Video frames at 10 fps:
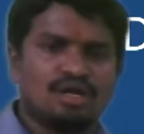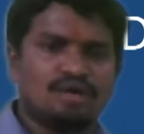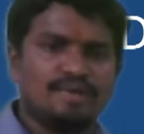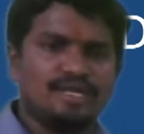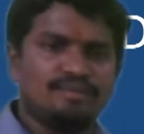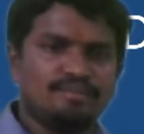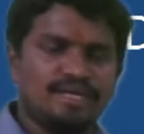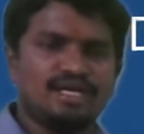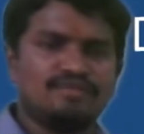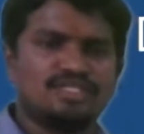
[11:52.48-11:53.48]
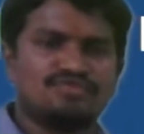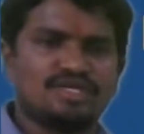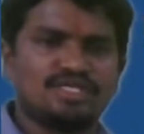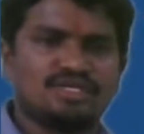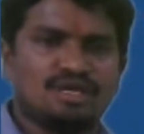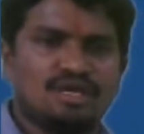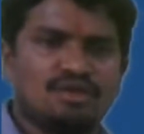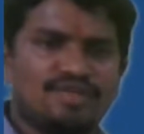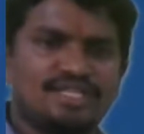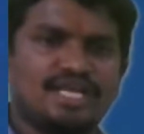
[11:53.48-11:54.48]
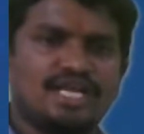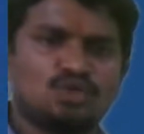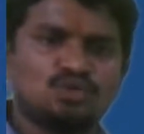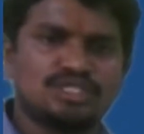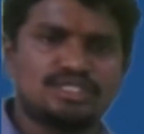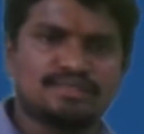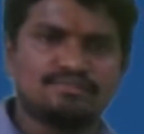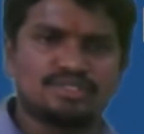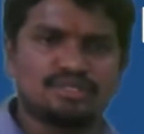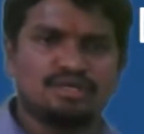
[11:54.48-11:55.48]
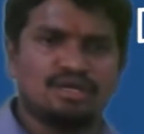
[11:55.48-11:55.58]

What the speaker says: Meaning of this one is, when there are two systems,